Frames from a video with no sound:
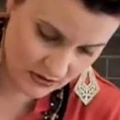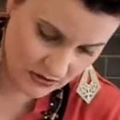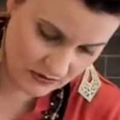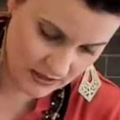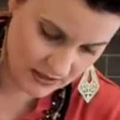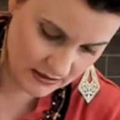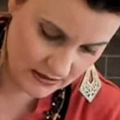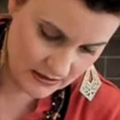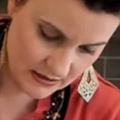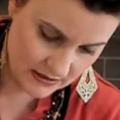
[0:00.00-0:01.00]
the
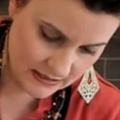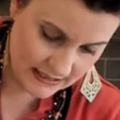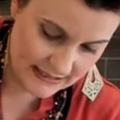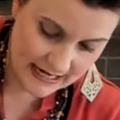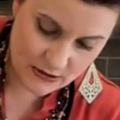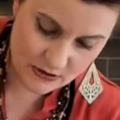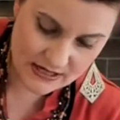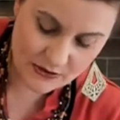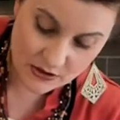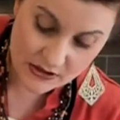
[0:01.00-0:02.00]
containers. Now there
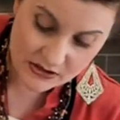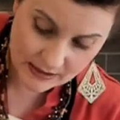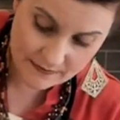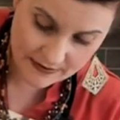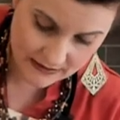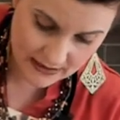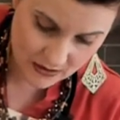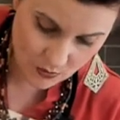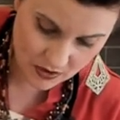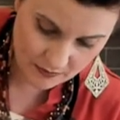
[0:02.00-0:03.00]
is something that I want
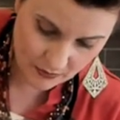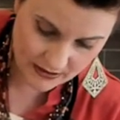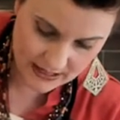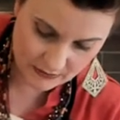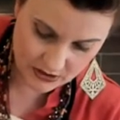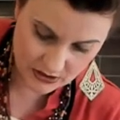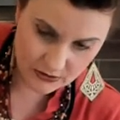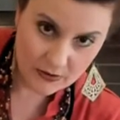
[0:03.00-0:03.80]
to point out to you